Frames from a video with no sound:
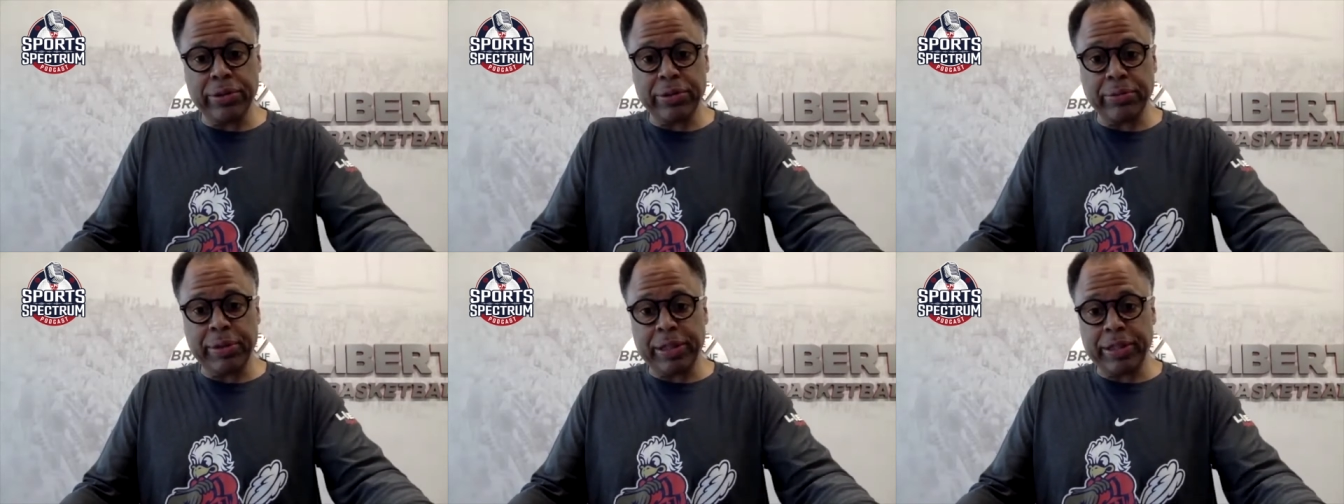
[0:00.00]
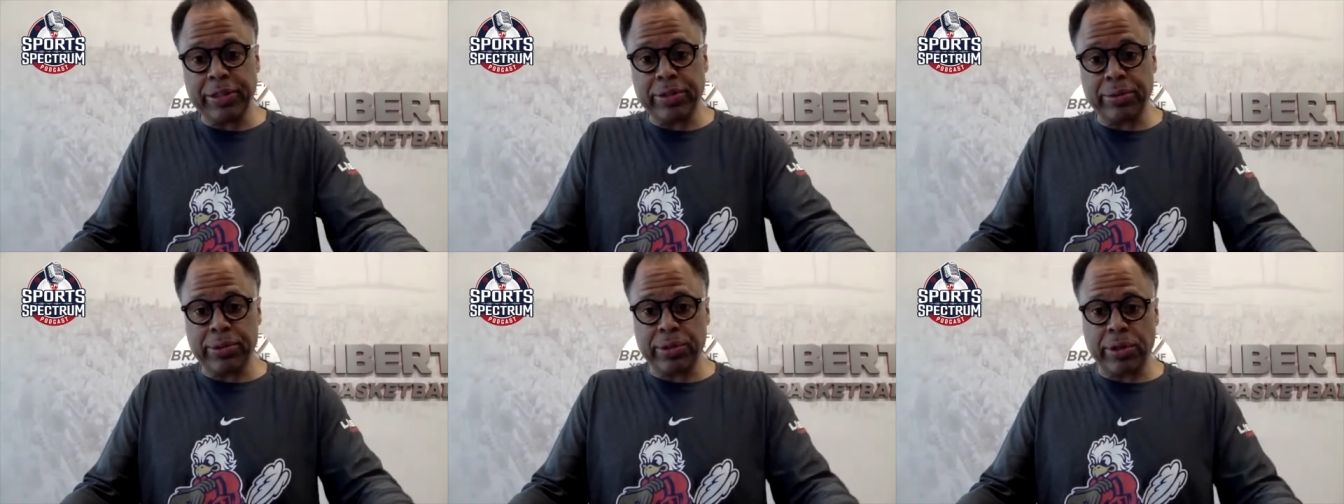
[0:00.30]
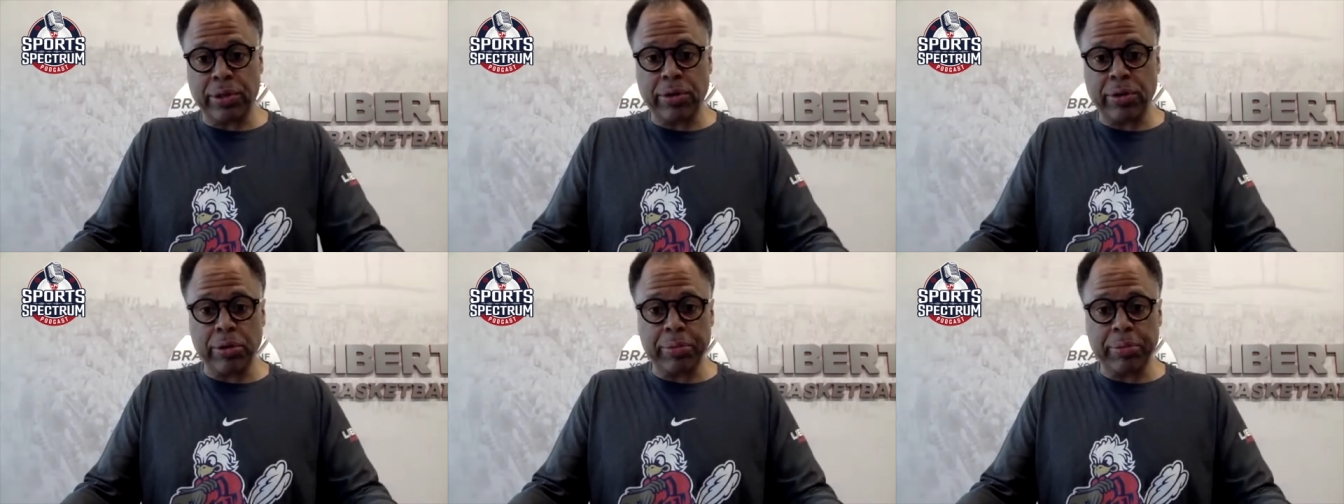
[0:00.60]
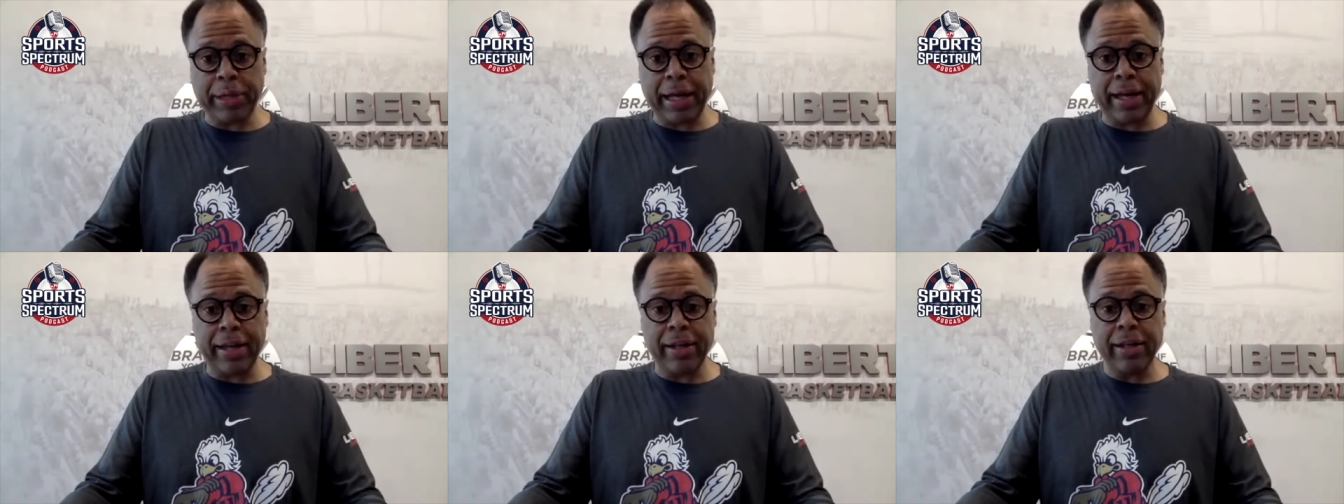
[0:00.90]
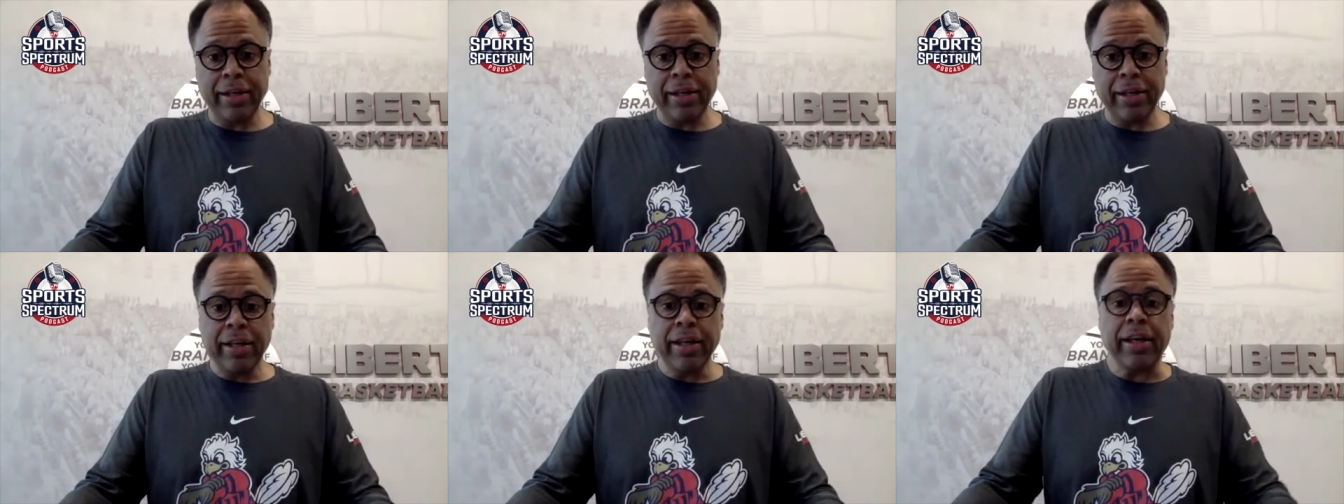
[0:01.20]
I mean, this was a group that
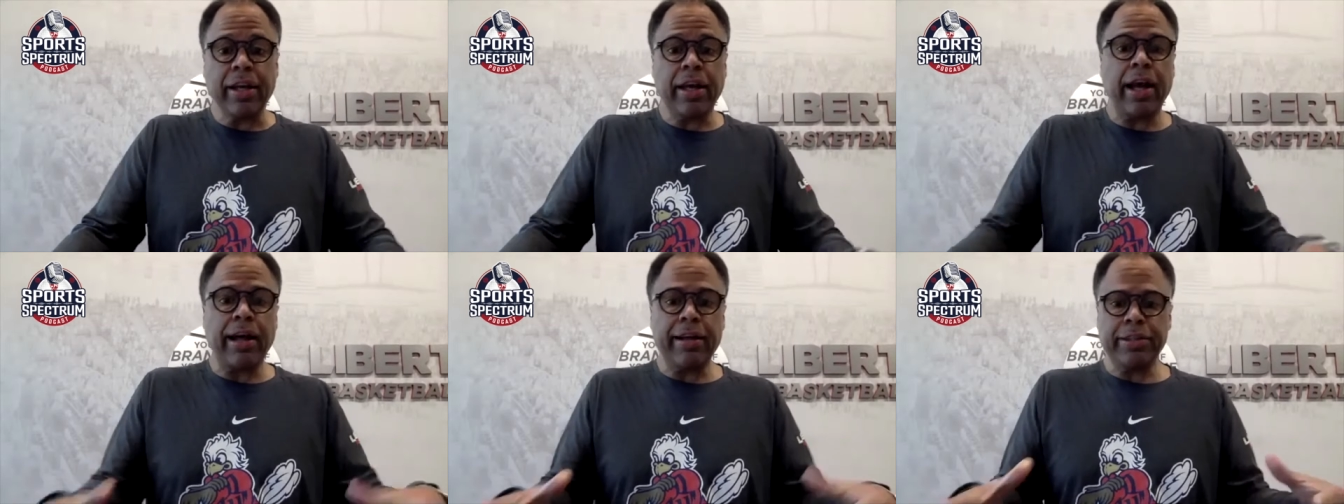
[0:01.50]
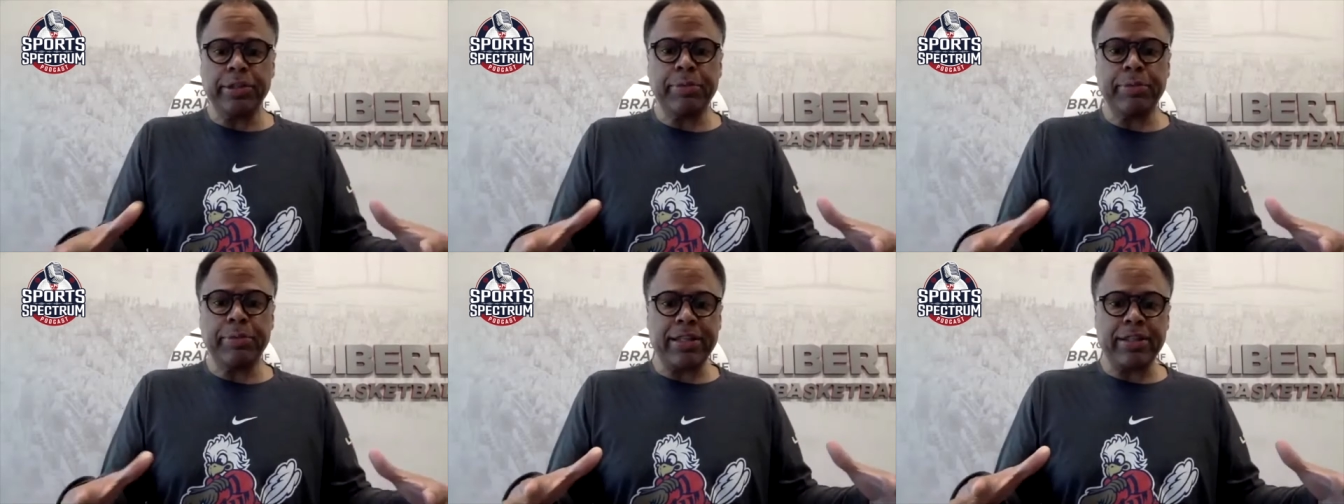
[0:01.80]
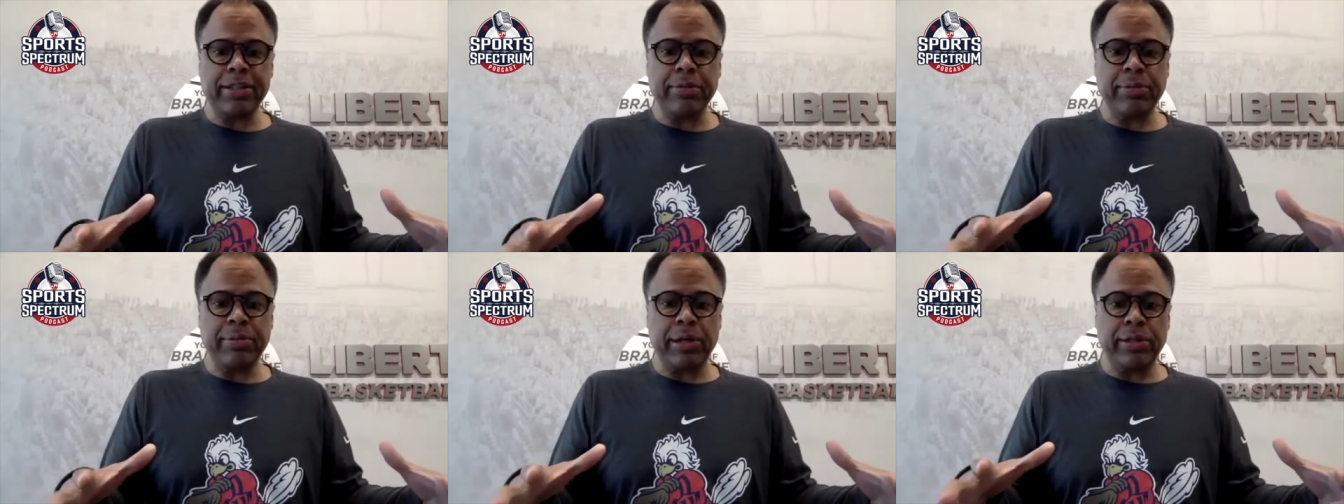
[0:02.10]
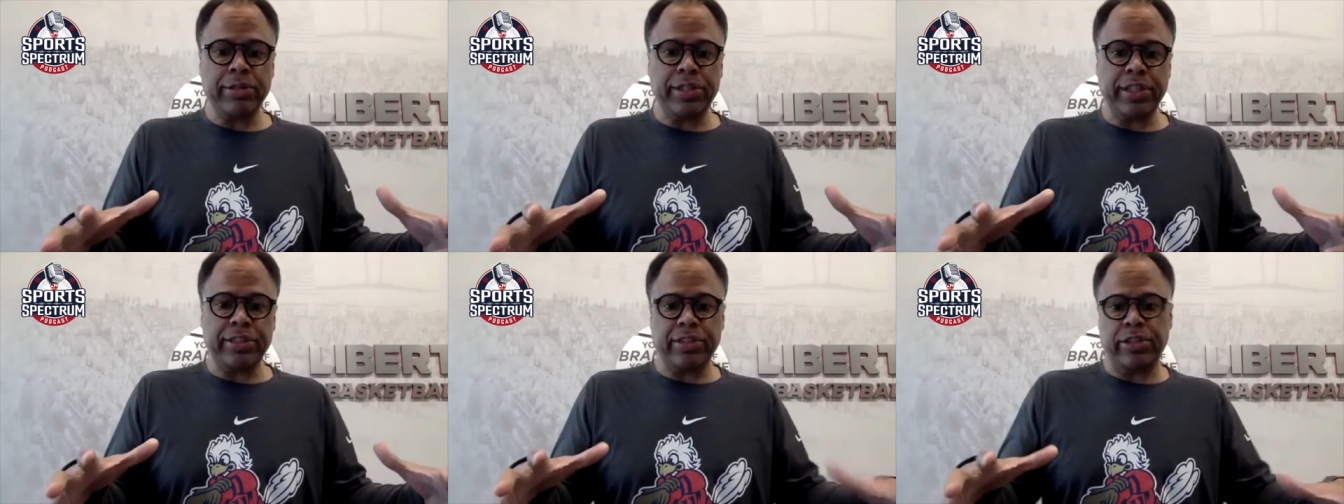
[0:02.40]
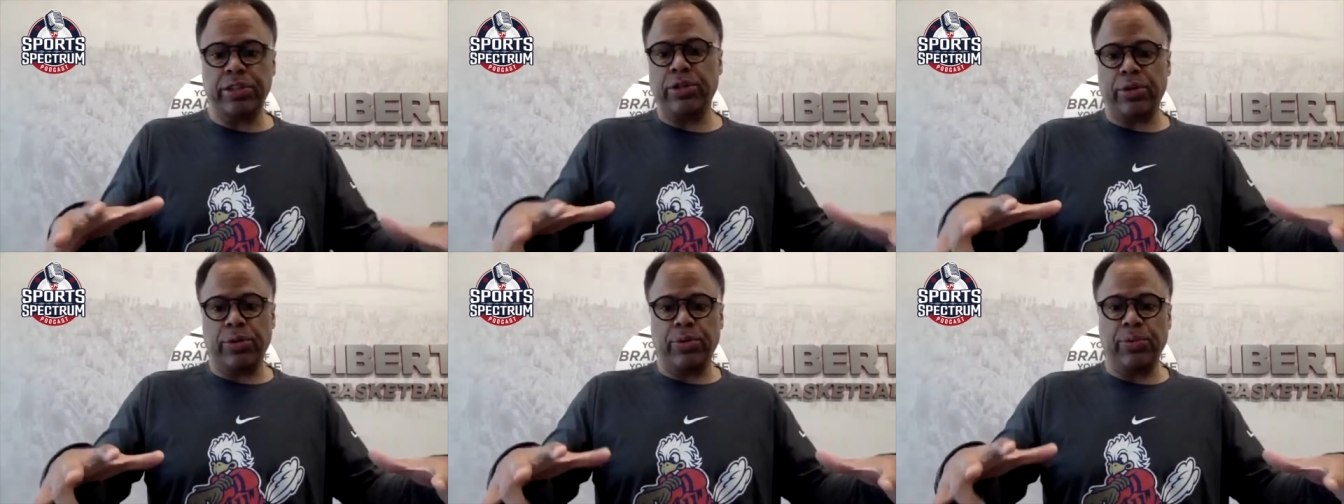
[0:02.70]
in college basketball, Jason,
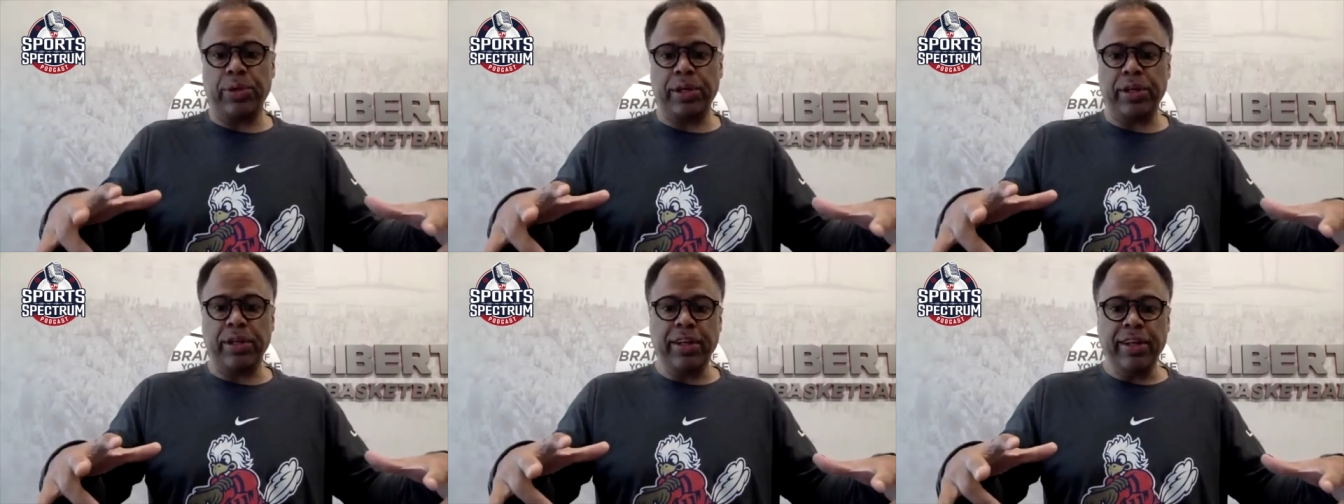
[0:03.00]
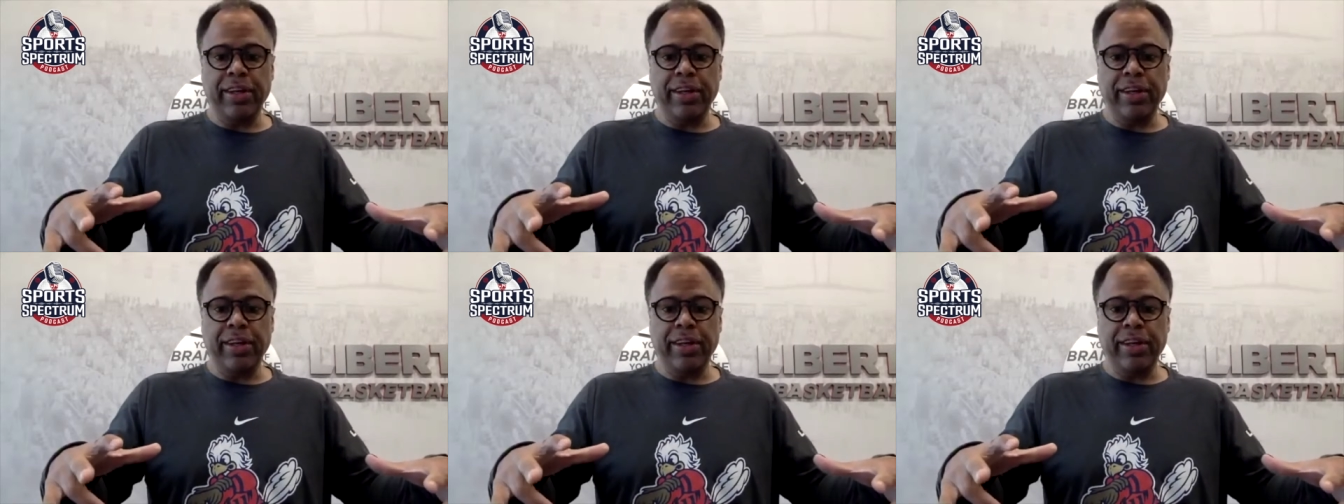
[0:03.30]
you